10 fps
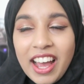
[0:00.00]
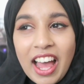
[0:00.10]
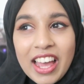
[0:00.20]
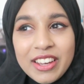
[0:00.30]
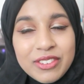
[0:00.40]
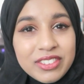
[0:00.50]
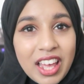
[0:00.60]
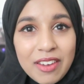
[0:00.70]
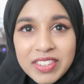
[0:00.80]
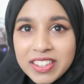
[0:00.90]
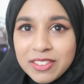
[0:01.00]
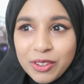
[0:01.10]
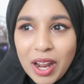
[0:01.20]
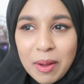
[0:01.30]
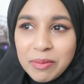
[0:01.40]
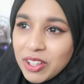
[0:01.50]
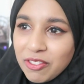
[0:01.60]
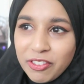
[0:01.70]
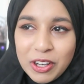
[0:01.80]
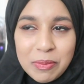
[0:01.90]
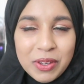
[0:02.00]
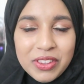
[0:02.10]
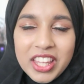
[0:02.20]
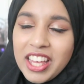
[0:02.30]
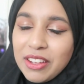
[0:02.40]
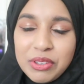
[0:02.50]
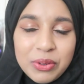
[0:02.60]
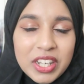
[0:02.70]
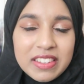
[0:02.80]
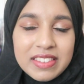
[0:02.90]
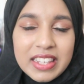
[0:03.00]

I also have an Instagram. You can follow me on there if you want to